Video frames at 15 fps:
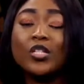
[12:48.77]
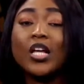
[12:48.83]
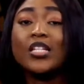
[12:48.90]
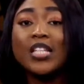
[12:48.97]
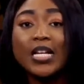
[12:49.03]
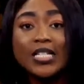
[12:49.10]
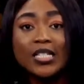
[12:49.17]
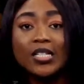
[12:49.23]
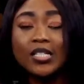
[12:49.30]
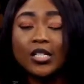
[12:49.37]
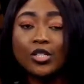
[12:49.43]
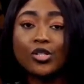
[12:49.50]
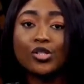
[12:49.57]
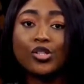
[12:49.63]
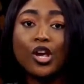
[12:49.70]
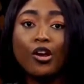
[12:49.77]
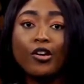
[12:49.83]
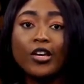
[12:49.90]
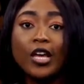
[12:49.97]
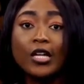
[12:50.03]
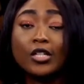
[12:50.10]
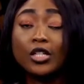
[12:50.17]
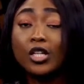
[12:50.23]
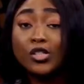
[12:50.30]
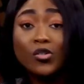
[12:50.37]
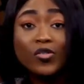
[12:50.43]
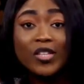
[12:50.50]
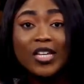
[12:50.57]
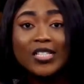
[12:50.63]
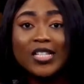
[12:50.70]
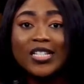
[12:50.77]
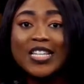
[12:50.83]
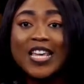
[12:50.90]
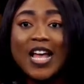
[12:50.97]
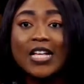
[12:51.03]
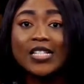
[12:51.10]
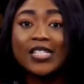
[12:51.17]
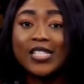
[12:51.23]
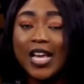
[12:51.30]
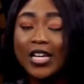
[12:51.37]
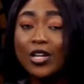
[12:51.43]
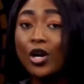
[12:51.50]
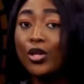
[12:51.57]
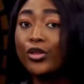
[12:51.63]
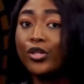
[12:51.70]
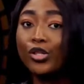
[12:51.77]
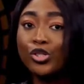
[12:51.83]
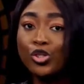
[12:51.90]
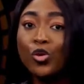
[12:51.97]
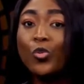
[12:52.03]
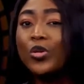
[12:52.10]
telling us his story and a lot of things that he has said on the show,